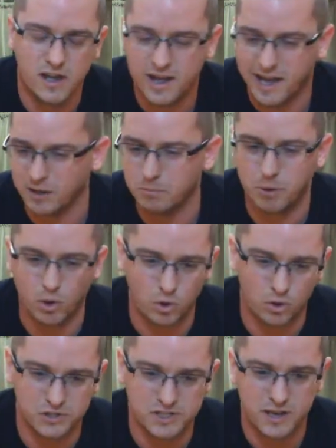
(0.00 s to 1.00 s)
and
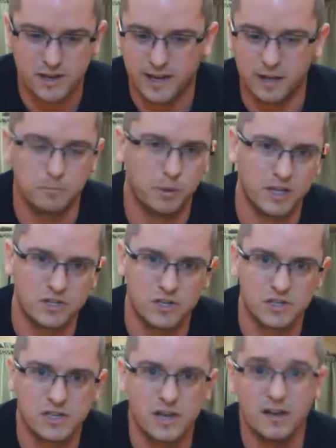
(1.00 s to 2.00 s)
pulls and
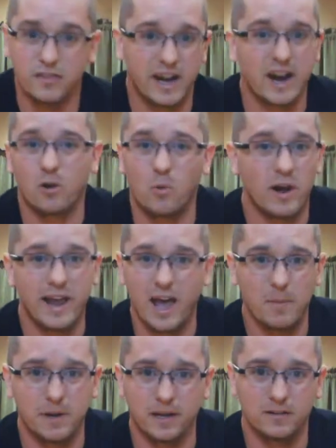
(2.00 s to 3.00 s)
pinches that I don't want
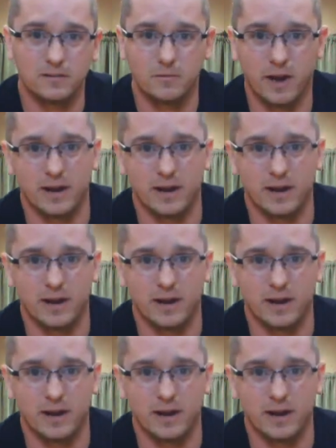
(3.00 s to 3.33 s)
happening, right?